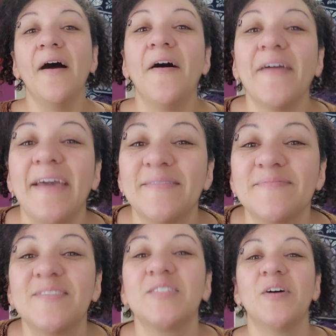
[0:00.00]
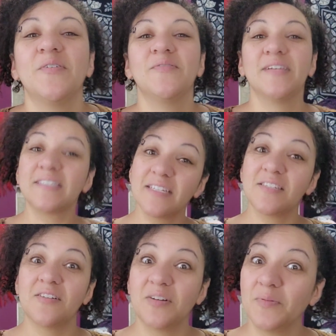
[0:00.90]
Okay, so let's get
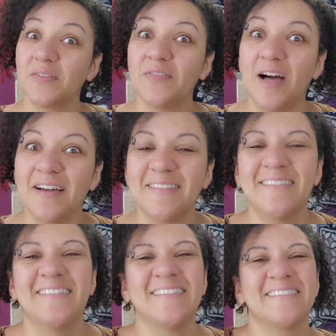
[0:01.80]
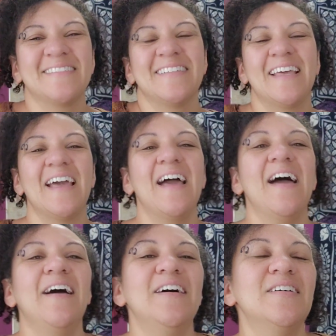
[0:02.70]
started with the vlog.
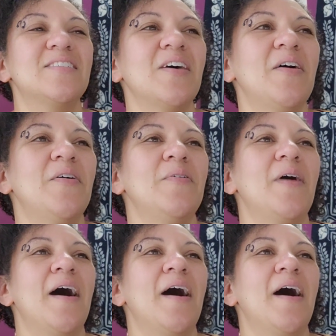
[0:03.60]
So